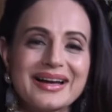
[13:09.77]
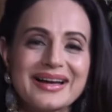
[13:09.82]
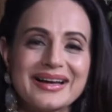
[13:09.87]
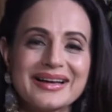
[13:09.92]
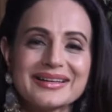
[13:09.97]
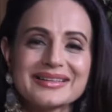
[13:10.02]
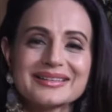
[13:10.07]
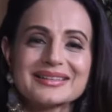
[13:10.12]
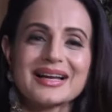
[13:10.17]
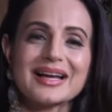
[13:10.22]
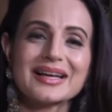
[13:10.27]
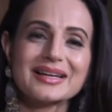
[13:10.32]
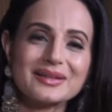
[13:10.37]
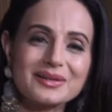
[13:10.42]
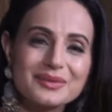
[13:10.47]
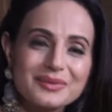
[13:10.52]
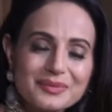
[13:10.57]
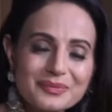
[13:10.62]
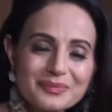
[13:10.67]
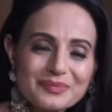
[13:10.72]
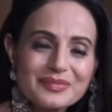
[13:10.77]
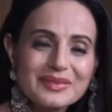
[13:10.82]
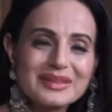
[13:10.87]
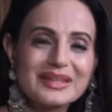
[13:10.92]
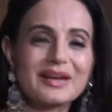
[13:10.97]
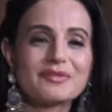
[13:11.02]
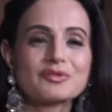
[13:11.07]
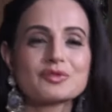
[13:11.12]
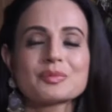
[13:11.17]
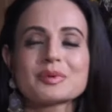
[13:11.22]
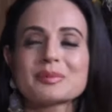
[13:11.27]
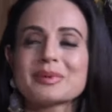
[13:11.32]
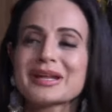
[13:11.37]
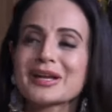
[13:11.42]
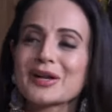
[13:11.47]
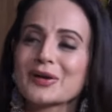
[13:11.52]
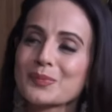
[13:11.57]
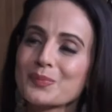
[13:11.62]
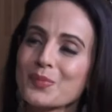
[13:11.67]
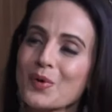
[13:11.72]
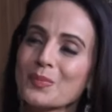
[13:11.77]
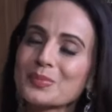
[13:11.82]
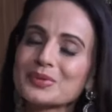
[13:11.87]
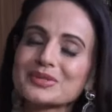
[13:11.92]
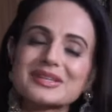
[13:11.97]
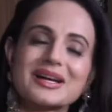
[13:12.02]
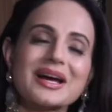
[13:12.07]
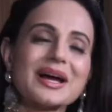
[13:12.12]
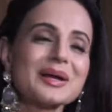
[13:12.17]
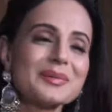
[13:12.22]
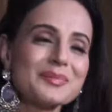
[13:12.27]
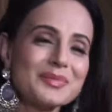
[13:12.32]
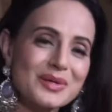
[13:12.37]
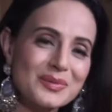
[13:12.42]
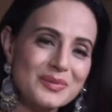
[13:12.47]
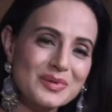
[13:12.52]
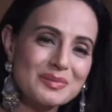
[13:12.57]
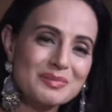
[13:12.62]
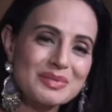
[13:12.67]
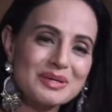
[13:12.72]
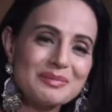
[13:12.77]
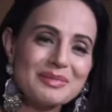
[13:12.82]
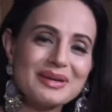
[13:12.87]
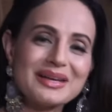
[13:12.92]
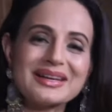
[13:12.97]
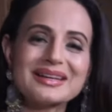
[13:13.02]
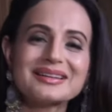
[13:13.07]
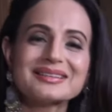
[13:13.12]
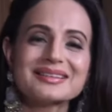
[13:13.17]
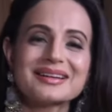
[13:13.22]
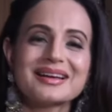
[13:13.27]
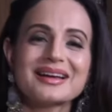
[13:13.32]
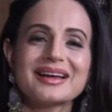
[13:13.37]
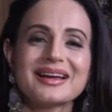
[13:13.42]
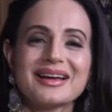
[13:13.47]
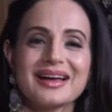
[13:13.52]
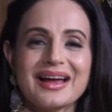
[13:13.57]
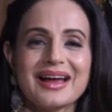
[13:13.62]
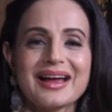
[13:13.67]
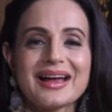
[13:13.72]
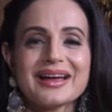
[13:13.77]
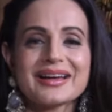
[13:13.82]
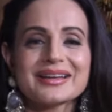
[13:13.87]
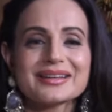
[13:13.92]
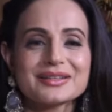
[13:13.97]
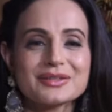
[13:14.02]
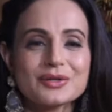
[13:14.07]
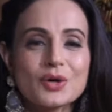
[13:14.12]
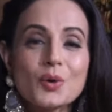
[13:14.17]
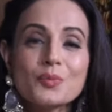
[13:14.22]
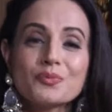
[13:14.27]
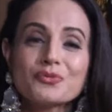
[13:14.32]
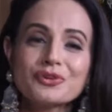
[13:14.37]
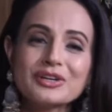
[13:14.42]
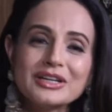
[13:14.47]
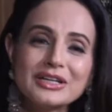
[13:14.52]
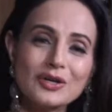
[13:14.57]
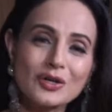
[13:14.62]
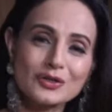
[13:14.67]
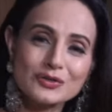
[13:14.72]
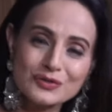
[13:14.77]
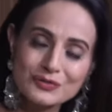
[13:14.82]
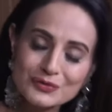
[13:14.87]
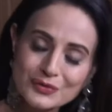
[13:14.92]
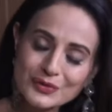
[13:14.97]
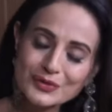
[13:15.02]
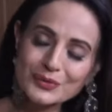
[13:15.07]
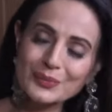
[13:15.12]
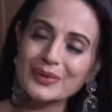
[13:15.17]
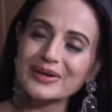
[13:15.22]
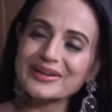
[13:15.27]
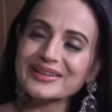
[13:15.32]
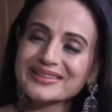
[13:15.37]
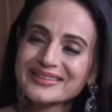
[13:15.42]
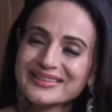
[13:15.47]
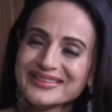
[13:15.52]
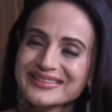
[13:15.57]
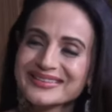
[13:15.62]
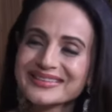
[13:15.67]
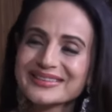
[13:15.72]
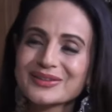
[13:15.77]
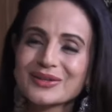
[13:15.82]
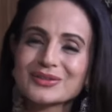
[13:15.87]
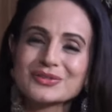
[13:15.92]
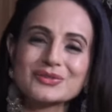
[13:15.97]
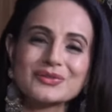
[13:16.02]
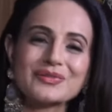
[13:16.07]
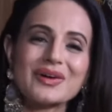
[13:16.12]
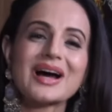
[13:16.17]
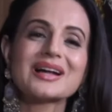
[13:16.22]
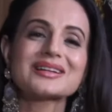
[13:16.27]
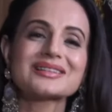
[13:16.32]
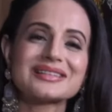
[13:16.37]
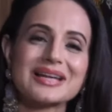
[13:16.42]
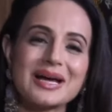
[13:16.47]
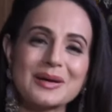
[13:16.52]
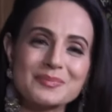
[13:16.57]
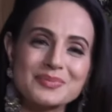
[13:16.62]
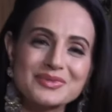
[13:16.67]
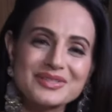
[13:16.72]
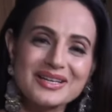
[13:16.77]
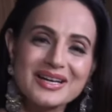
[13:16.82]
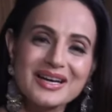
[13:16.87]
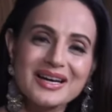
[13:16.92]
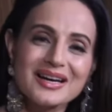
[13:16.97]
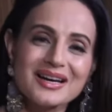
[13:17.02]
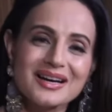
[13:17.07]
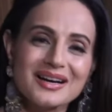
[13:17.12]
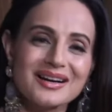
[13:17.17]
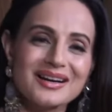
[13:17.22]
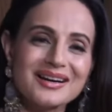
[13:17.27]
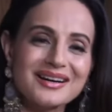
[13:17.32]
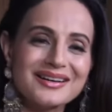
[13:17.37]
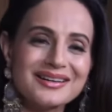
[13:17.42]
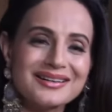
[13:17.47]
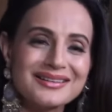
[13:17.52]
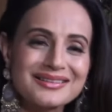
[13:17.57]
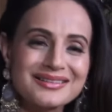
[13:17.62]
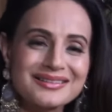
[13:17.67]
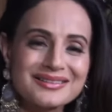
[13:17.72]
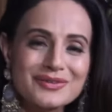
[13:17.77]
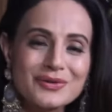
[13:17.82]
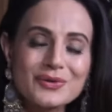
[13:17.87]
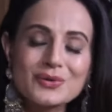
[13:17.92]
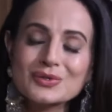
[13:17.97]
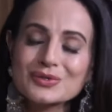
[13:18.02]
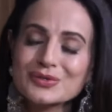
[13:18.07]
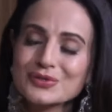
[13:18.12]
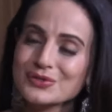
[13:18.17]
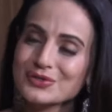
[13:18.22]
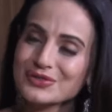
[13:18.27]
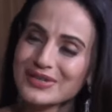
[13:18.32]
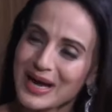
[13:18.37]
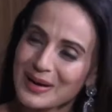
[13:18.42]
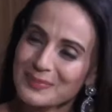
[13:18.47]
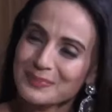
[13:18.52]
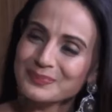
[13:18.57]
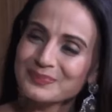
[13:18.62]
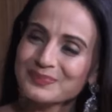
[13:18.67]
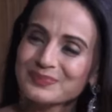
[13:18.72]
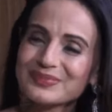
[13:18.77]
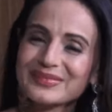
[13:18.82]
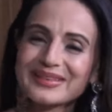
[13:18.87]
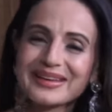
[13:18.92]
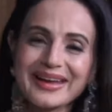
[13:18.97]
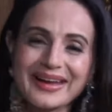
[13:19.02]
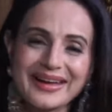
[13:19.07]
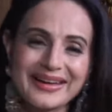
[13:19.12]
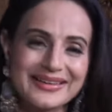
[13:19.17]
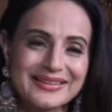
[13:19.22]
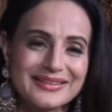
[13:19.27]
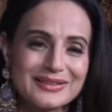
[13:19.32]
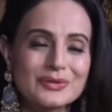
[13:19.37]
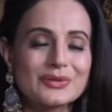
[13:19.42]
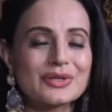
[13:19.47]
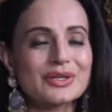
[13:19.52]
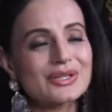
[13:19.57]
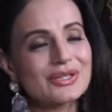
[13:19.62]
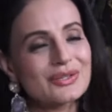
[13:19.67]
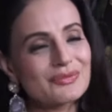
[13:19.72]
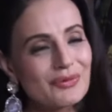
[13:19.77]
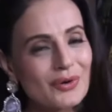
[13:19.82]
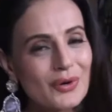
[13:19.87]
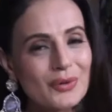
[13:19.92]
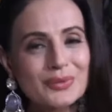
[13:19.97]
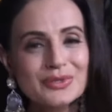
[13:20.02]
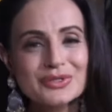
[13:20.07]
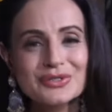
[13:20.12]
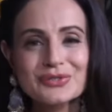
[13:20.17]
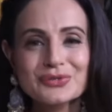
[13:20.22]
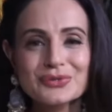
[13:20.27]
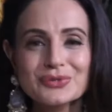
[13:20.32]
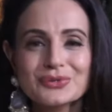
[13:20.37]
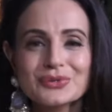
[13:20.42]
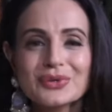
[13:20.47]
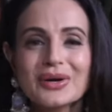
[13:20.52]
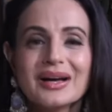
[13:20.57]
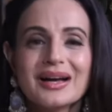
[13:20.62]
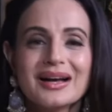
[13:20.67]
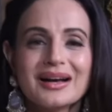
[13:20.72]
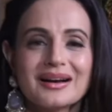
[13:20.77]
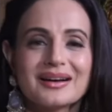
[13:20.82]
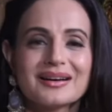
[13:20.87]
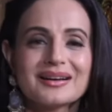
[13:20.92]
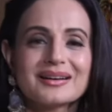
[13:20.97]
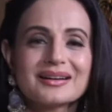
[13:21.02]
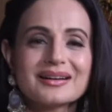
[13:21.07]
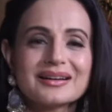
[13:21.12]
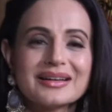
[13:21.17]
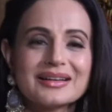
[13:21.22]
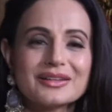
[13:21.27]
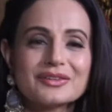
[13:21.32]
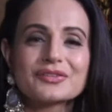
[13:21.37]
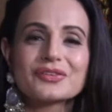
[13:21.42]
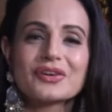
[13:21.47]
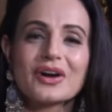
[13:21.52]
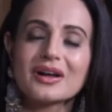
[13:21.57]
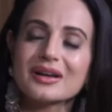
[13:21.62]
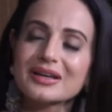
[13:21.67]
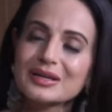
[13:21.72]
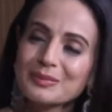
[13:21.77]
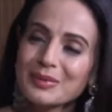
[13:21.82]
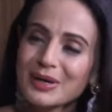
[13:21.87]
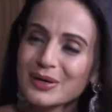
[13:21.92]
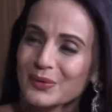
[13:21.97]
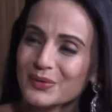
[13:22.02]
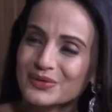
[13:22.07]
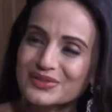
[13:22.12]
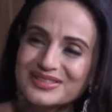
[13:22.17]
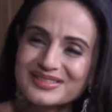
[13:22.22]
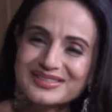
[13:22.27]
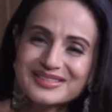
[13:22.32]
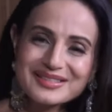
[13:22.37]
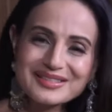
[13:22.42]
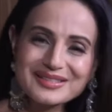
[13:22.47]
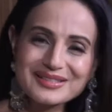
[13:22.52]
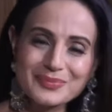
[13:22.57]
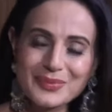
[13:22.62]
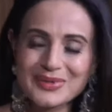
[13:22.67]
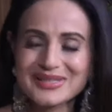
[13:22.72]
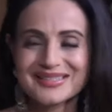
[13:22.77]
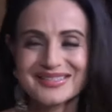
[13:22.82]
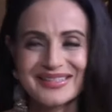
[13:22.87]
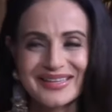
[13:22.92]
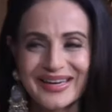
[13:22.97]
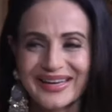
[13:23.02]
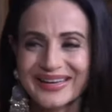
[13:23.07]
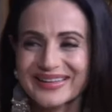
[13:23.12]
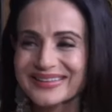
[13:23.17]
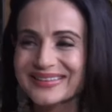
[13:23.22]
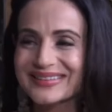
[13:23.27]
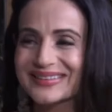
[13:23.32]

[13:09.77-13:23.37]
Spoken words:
And like, they have to be made at a proper time. They will be made. And hopefully lots of good work, lots of untapped roles to tap. And looking forward to enthralling my audiences once again.